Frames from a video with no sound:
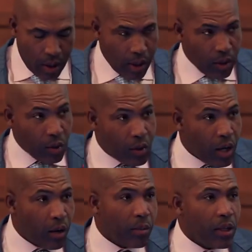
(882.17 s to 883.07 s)
Now, you
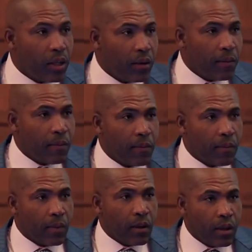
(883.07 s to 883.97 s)
tell me
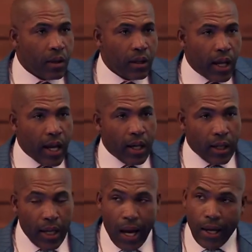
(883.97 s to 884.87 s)
that the hand
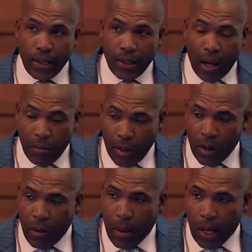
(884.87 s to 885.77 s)
of God has not been
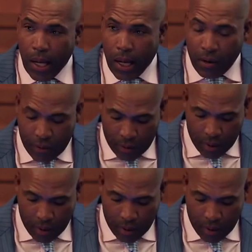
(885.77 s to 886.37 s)
on my life.